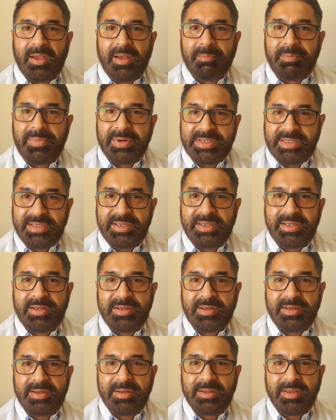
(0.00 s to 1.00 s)
But
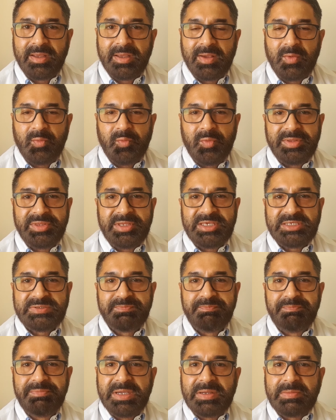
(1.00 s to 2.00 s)
then when these
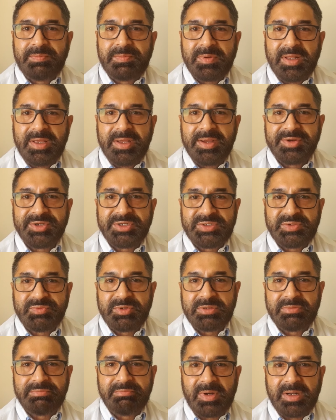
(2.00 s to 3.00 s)
big players
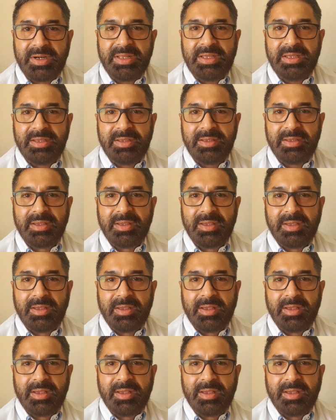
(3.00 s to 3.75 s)
with money,